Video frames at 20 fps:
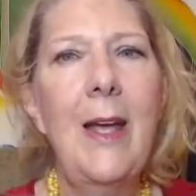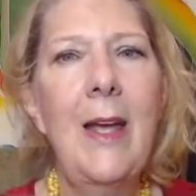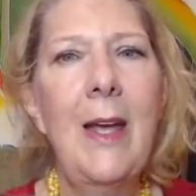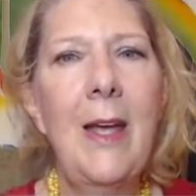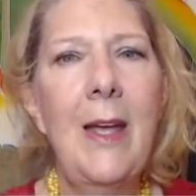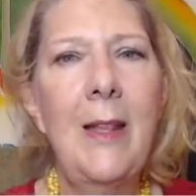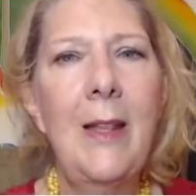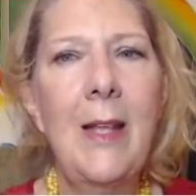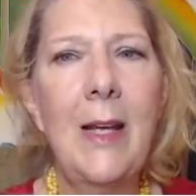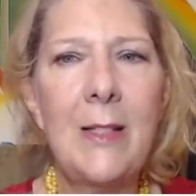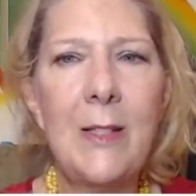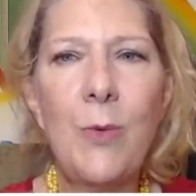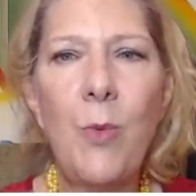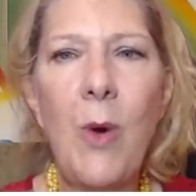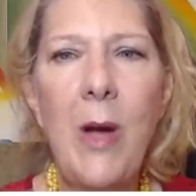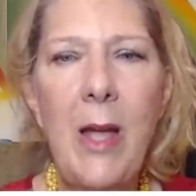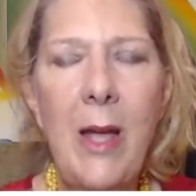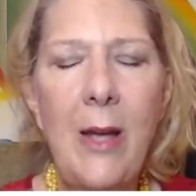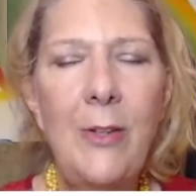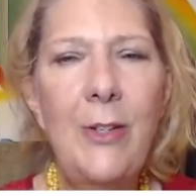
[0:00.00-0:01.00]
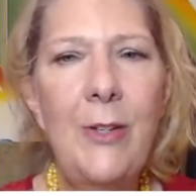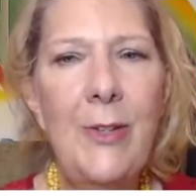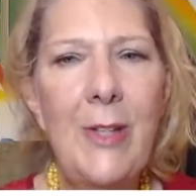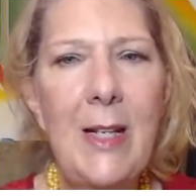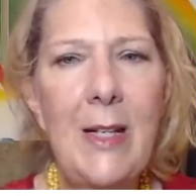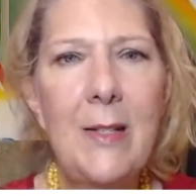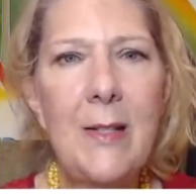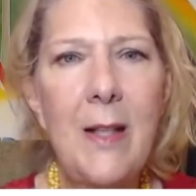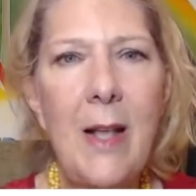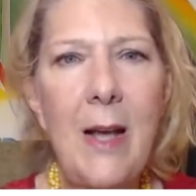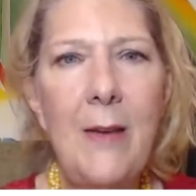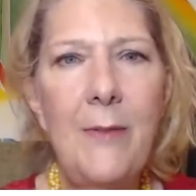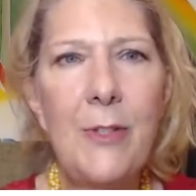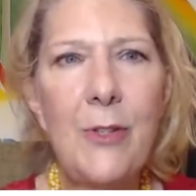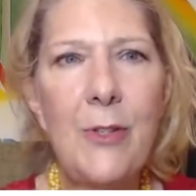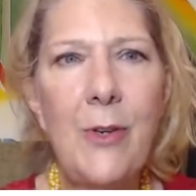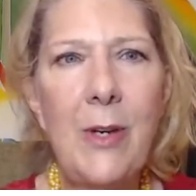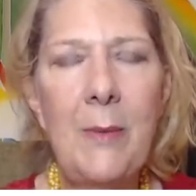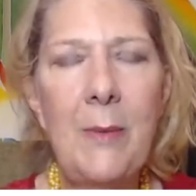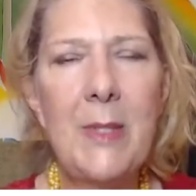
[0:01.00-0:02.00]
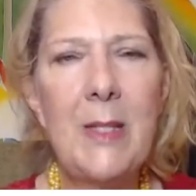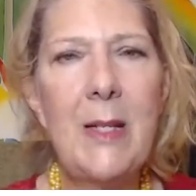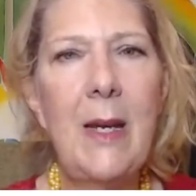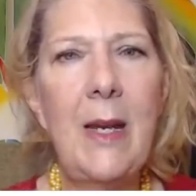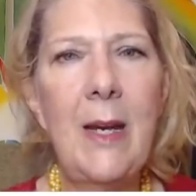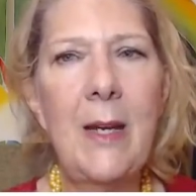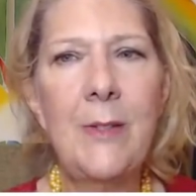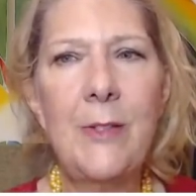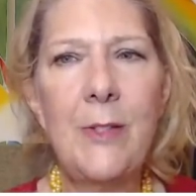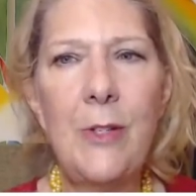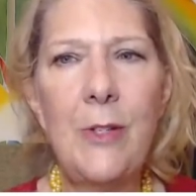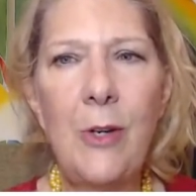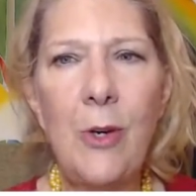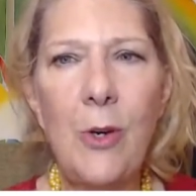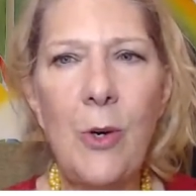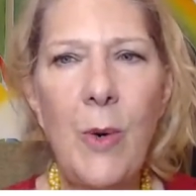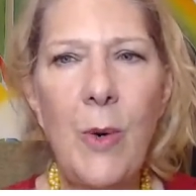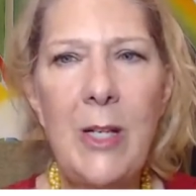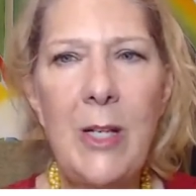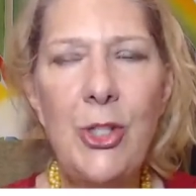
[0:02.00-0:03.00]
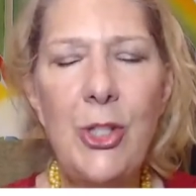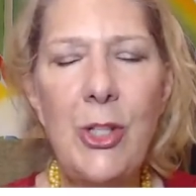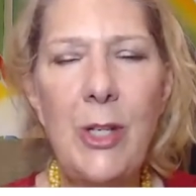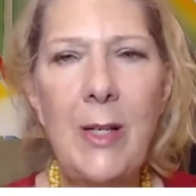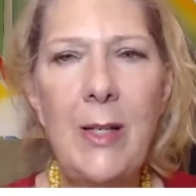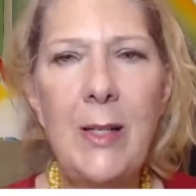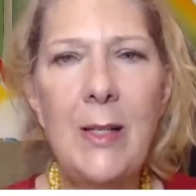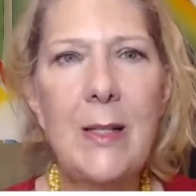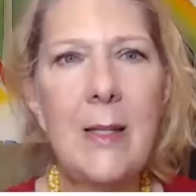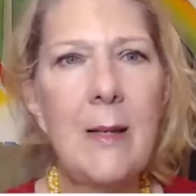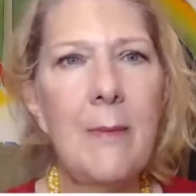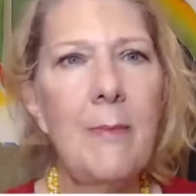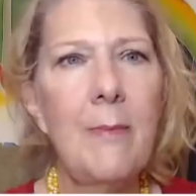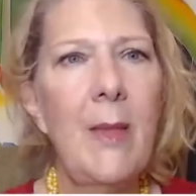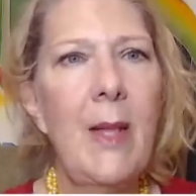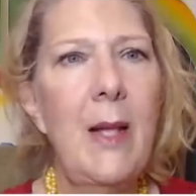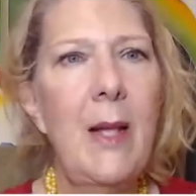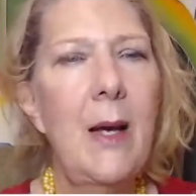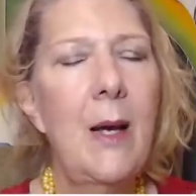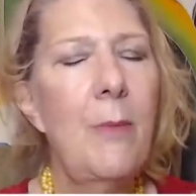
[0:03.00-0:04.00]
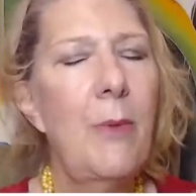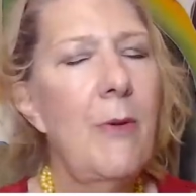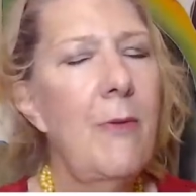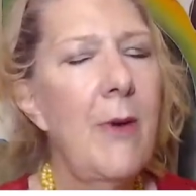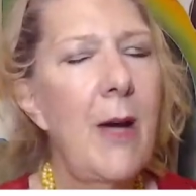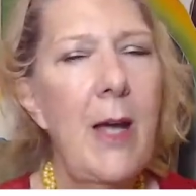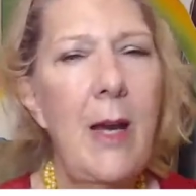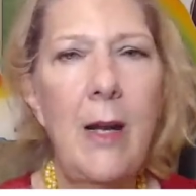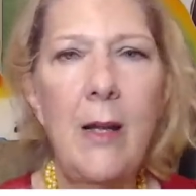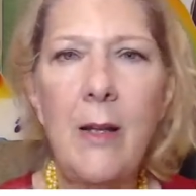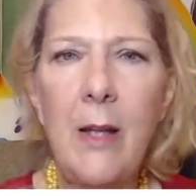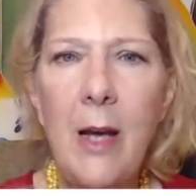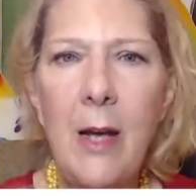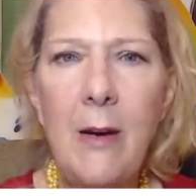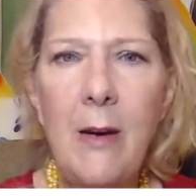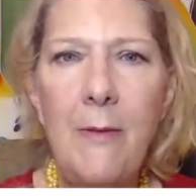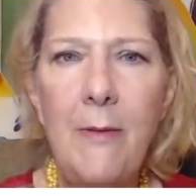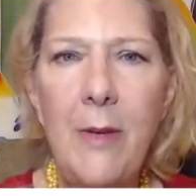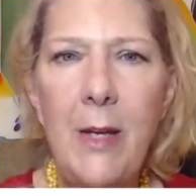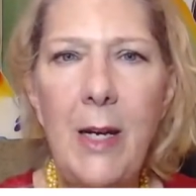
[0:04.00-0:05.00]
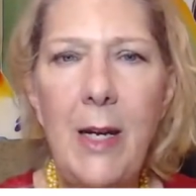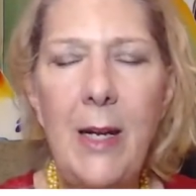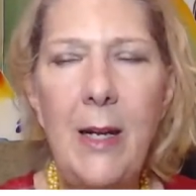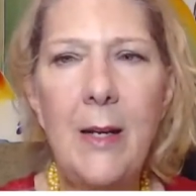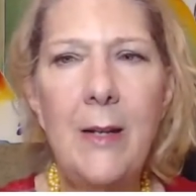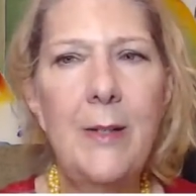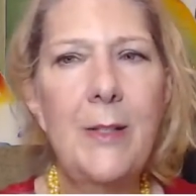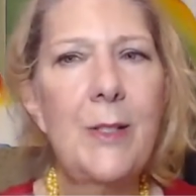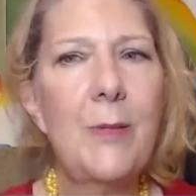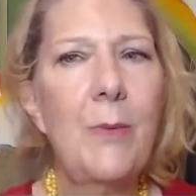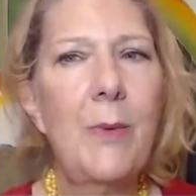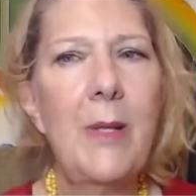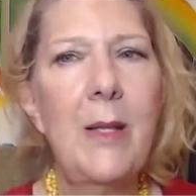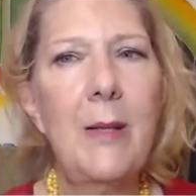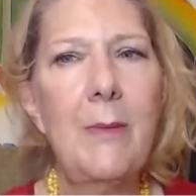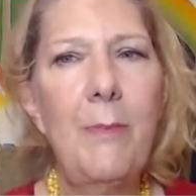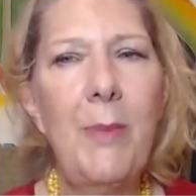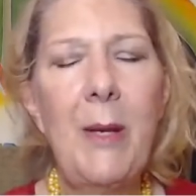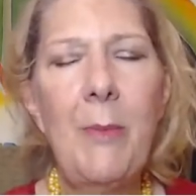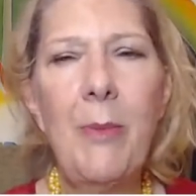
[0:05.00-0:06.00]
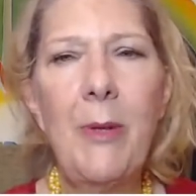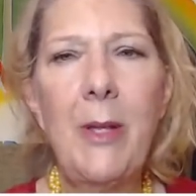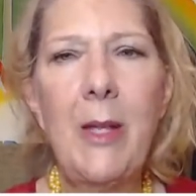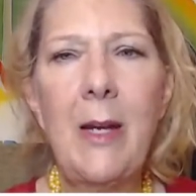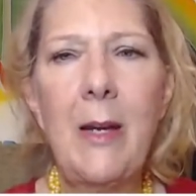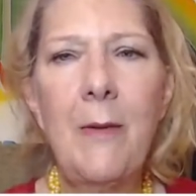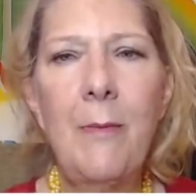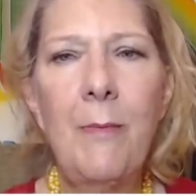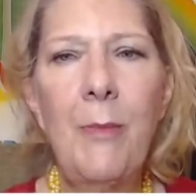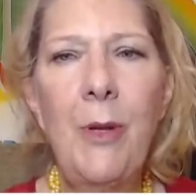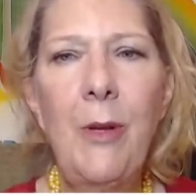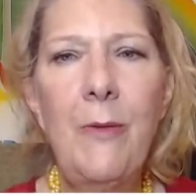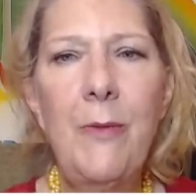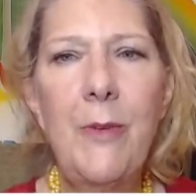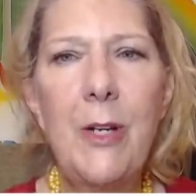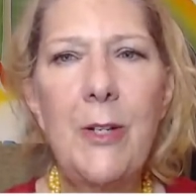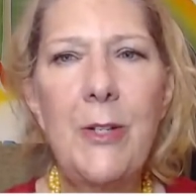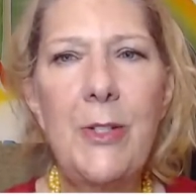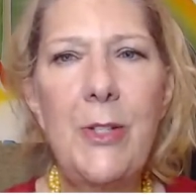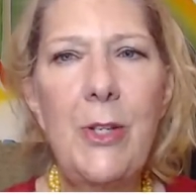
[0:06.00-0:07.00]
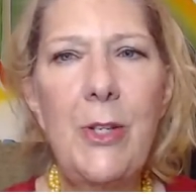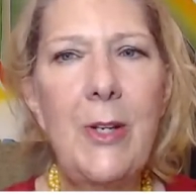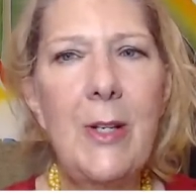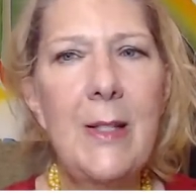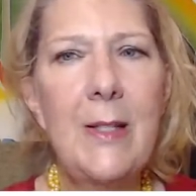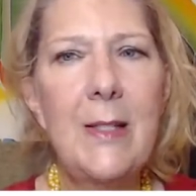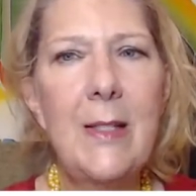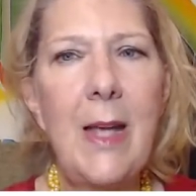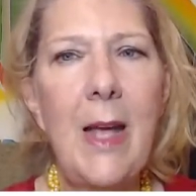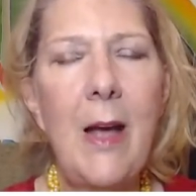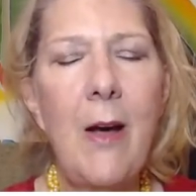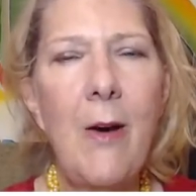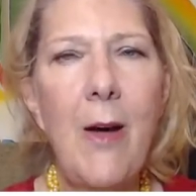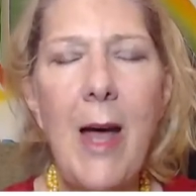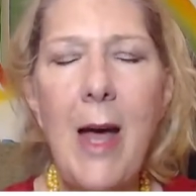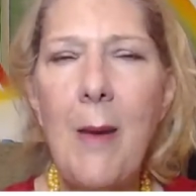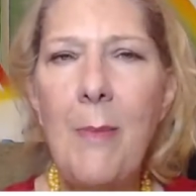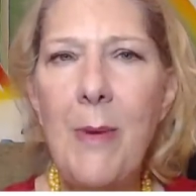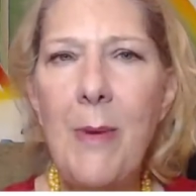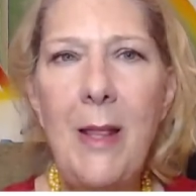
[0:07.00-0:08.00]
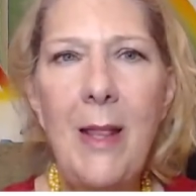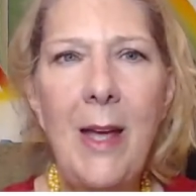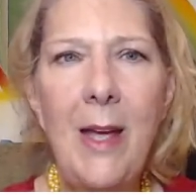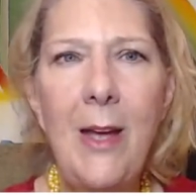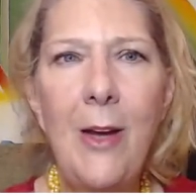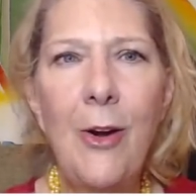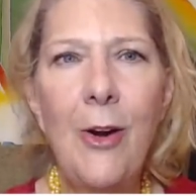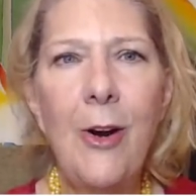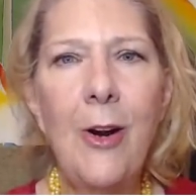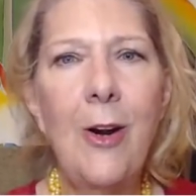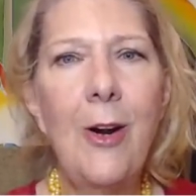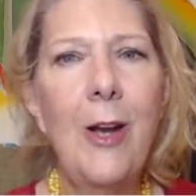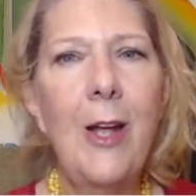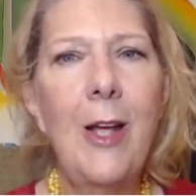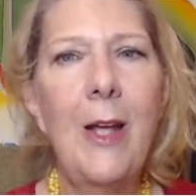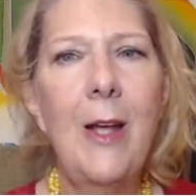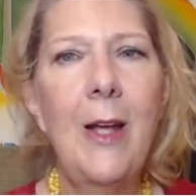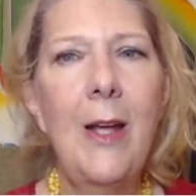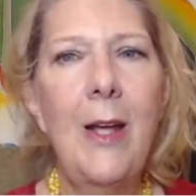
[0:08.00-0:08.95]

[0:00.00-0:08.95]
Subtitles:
And that's why I do these live streams, to answer your questions. I provide a lot of videos with people that have moved here so you can see how happy they are,